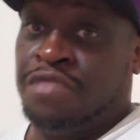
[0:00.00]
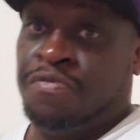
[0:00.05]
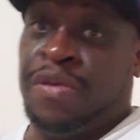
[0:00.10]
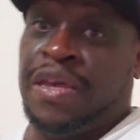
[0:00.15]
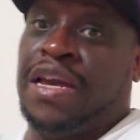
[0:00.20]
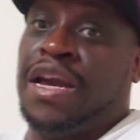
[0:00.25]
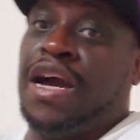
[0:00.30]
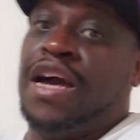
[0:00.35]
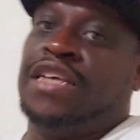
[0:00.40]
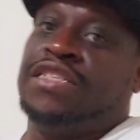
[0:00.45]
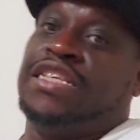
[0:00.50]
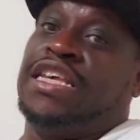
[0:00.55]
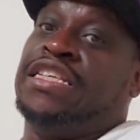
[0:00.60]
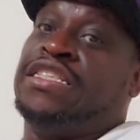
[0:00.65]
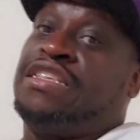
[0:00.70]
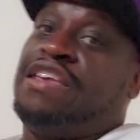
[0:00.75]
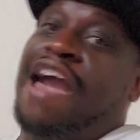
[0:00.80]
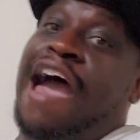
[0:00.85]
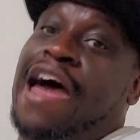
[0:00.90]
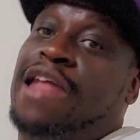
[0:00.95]
Because
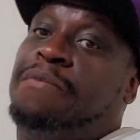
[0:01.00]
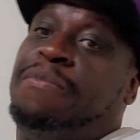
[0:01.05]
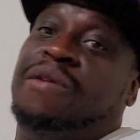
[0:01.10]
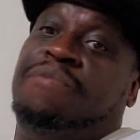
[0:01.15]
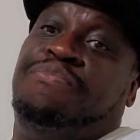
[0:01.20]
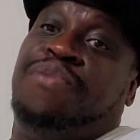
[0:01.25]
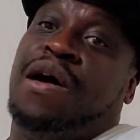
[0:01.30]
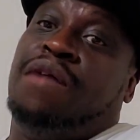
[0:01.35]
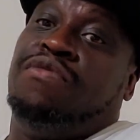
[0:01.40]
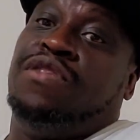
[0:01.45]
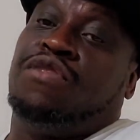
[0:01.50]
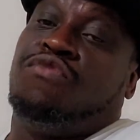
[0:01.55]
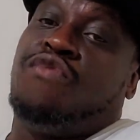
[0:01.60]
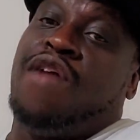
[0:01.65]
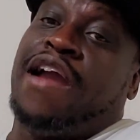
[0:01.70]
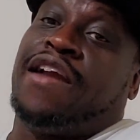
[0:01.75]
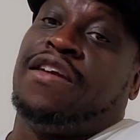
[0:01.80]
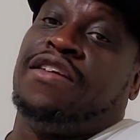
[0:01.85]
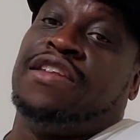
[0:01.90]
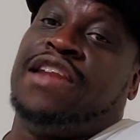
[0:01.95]
it's got to be public
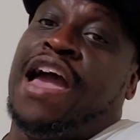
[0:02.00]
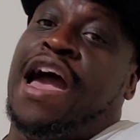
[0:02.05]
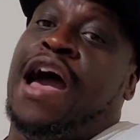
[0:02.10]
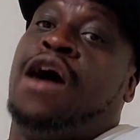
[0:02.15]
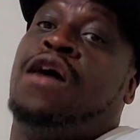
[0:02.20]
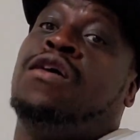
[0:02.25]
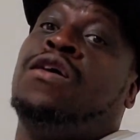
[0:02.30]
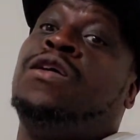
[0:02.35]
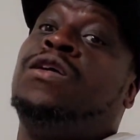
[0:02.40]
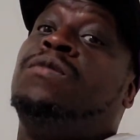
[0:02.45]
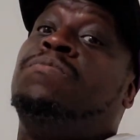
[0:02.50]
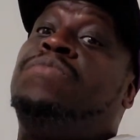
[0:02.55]
record now,